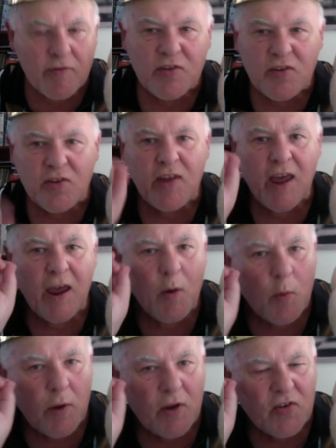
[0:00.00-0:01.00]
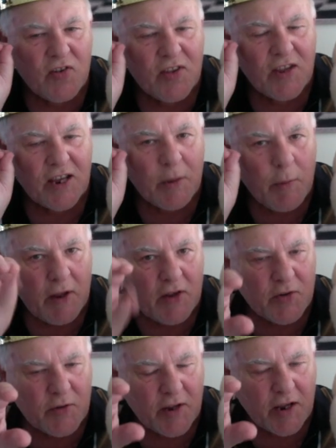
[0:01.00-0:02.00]
This is how
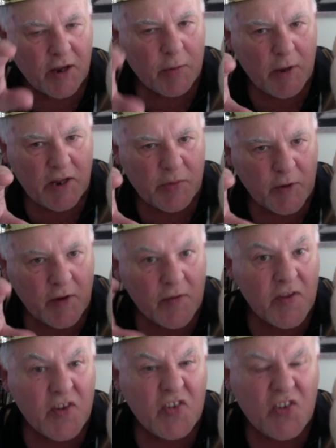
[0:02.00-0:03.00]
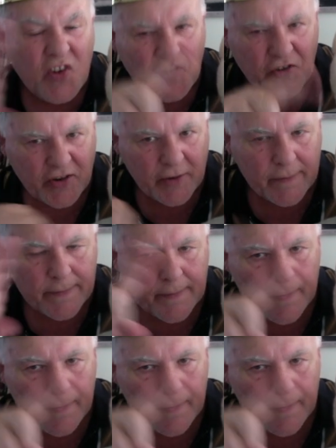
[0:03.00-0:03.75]
the commencement of this system,